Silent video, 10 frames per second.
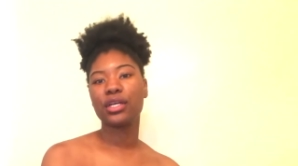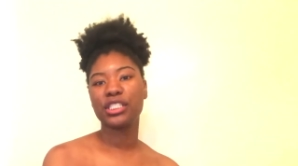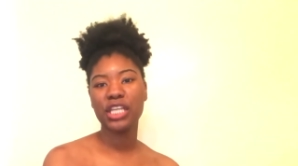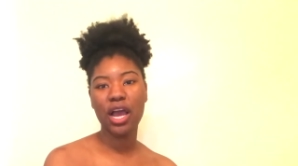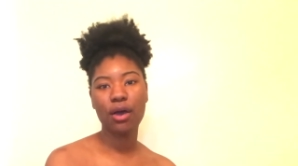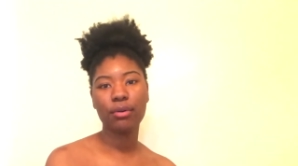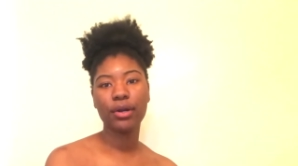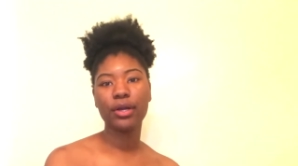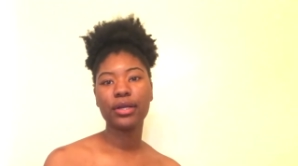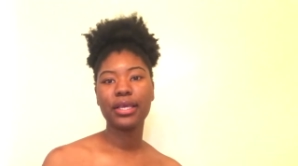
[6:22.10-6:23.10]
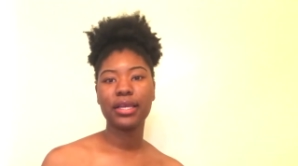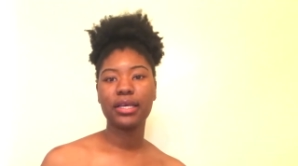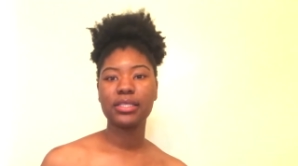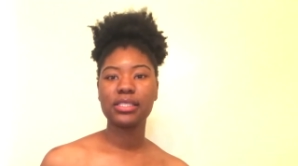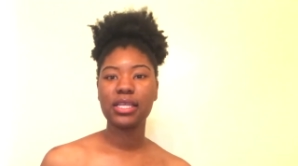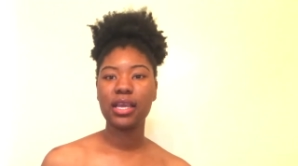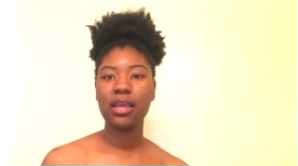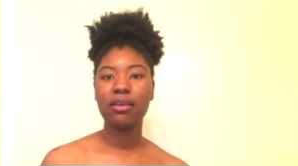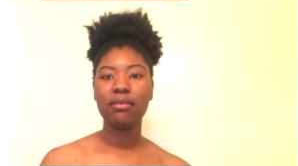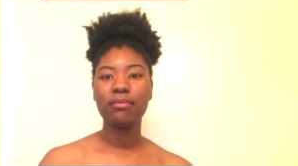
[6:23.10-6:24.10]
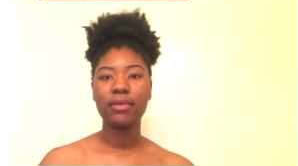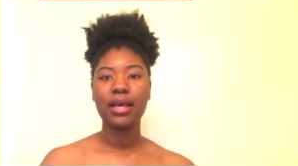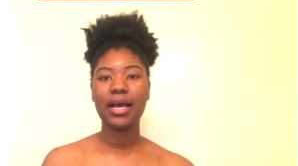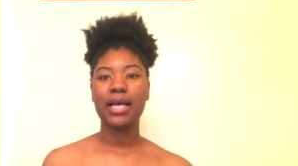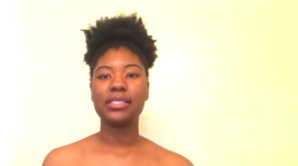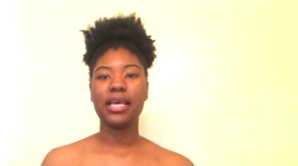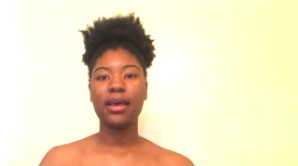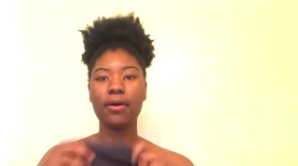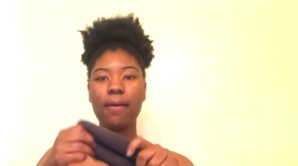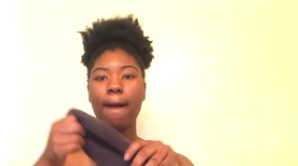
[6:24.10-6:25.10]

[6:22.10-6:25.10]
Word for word: stand under the shower, get a good steam, hot